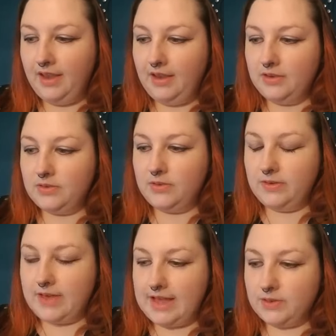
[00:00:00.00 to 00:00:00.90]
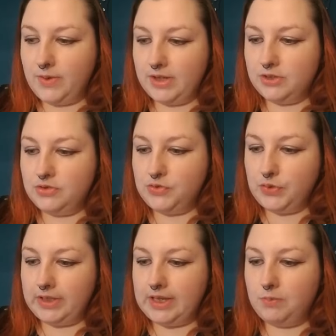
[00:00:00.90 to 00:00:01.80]
So the last question is
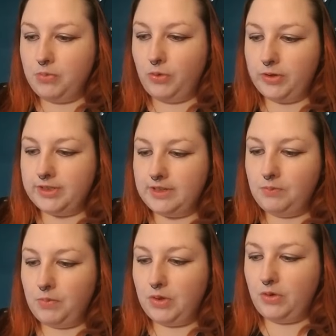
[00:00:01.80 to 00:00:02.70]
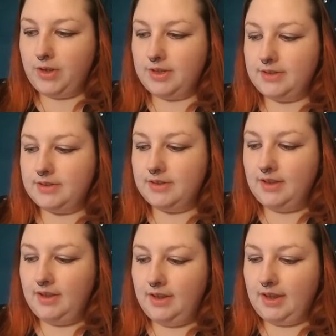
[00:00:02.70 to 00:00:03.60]
really important, because
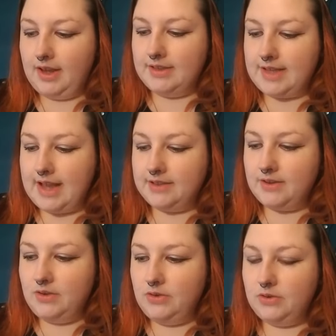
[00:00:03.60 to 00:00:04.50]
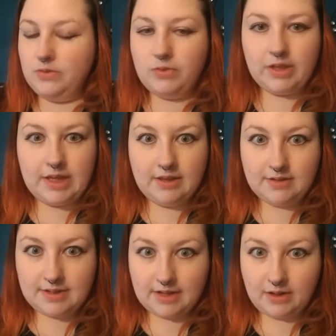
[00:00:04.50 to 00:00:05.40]
it's asking you to really
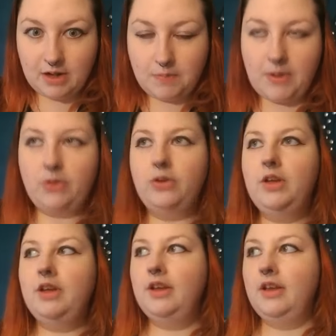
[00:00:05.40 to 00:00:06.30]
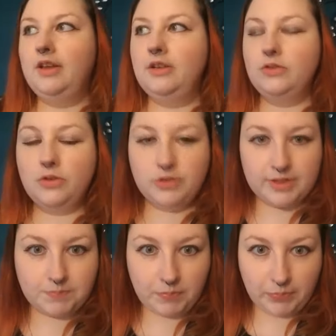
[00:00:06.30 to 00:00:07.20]
consider about not
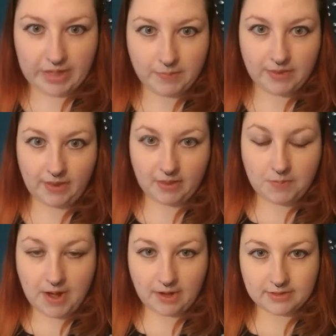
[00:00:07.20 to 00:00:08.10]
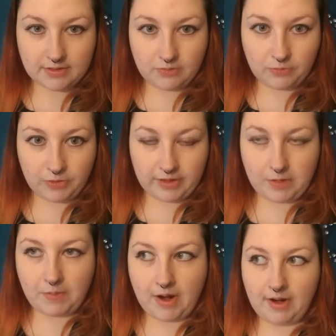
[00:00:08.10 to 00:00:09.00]
just blaming the other person and for their
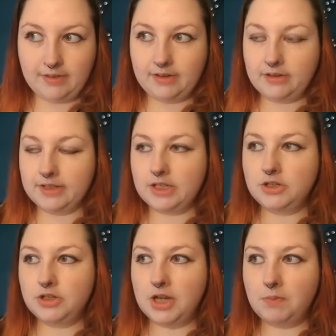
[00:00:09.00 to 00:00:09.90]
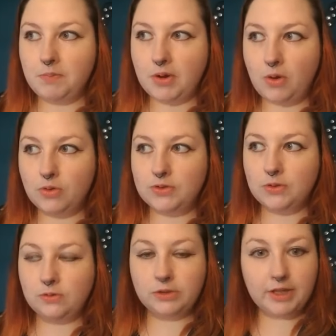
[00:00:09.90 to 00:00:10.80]
part in the relationship, but also
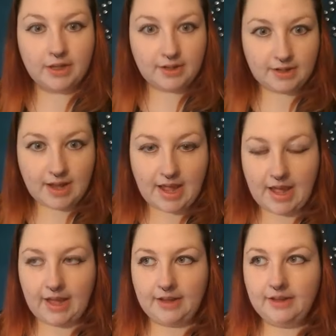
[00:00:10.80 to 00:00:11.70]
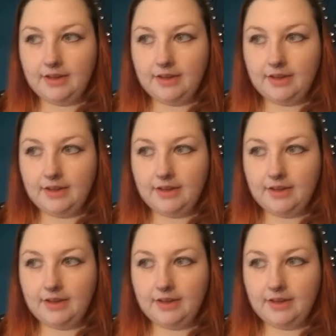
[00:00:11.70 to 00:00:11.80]
looking at,